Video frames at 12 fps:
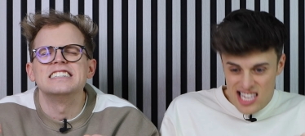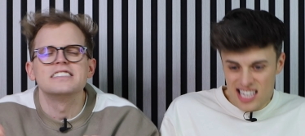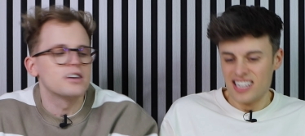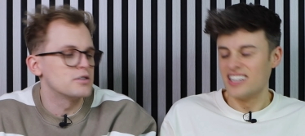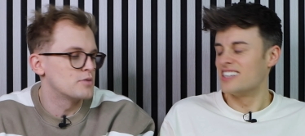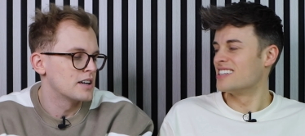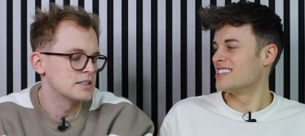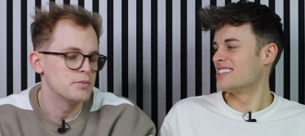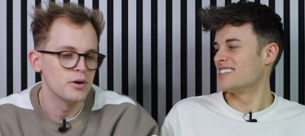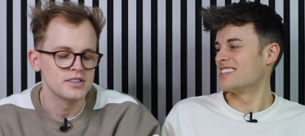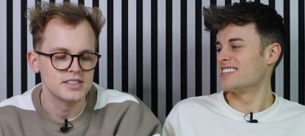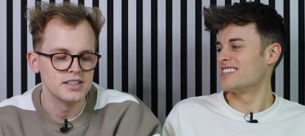Speaker 1: Don't, because we'll
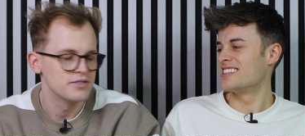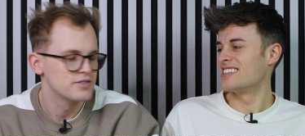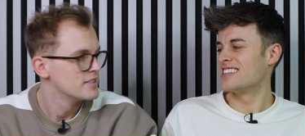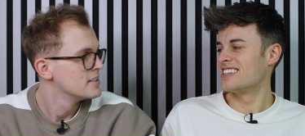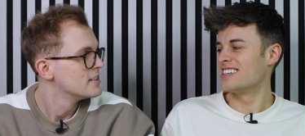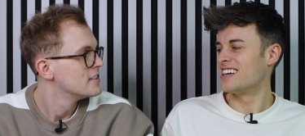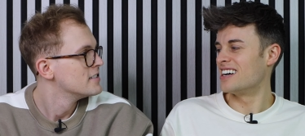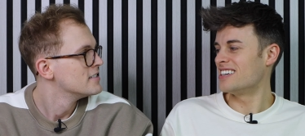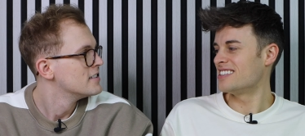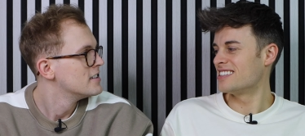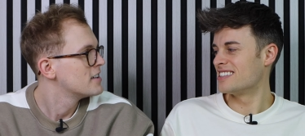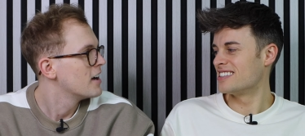actually poo ourselves.
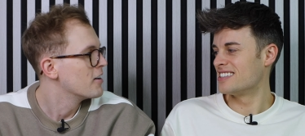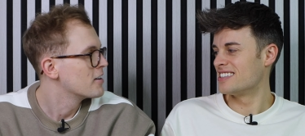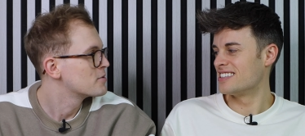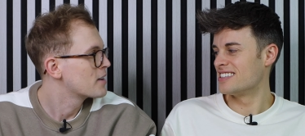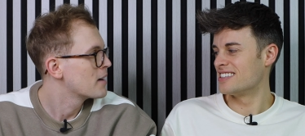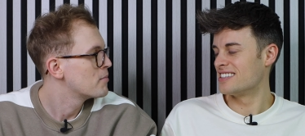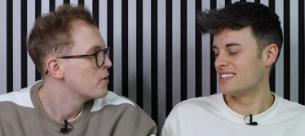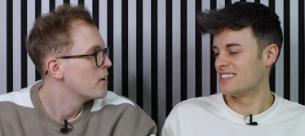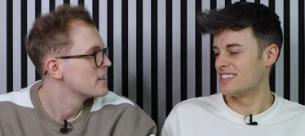Huh? Don't, because we'll get poo